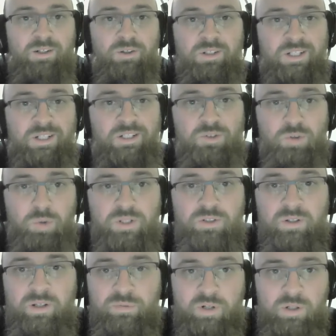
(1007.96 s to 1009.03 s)
kids are always
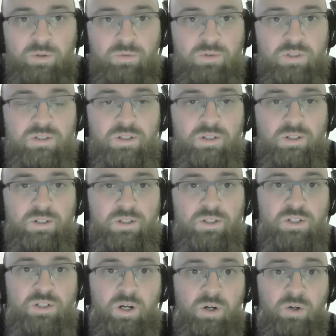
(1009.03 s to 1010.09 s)
on their phones.
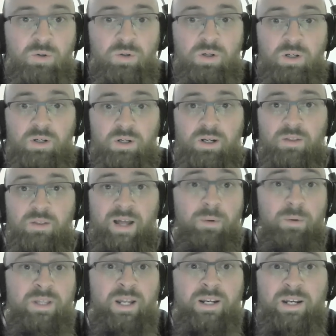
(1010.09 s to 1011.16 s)
So that
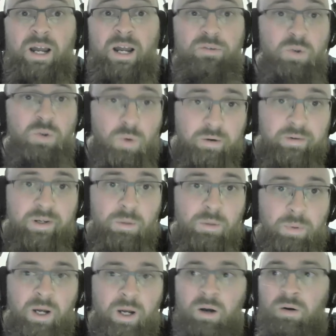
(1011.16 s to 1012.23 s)
way I didn't have to worry
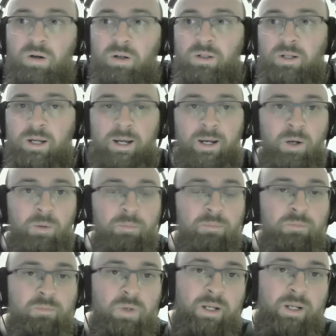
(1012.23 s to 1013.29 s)
about,
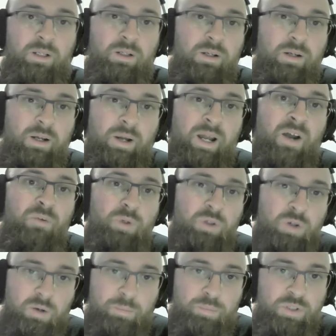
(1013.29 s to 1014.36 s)
like, have we
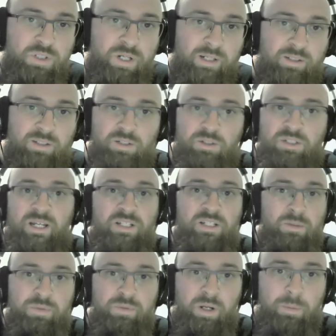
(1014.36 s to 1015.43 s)
got a projector to set
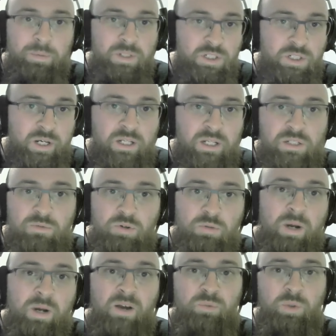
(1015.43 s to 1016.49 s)
something up in the changing room?
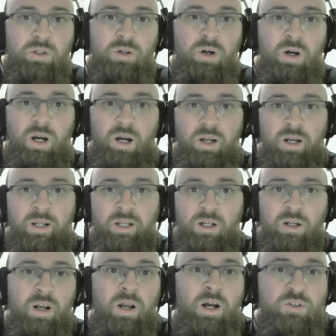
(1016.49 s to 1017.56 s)
Have we got like a
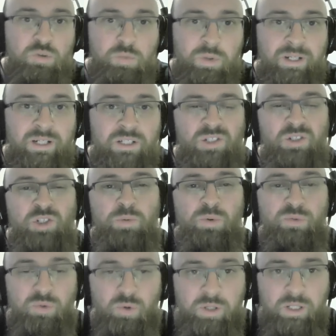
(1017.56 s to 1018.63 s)
classroom we need to use
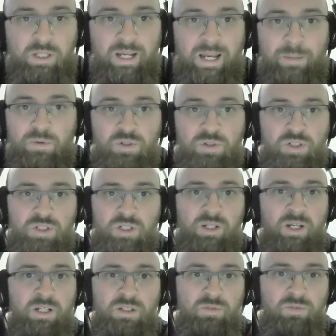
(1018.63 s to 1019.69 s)
before the game? It was just a
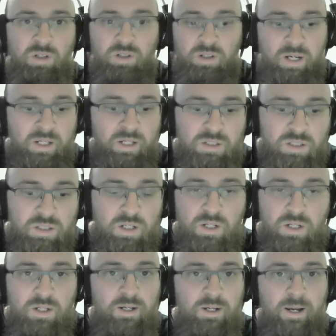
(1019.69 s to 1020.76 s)
case of, look, guys,
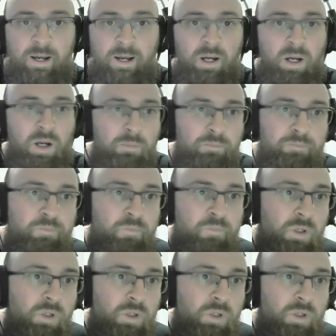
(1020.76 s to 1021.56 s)
Amari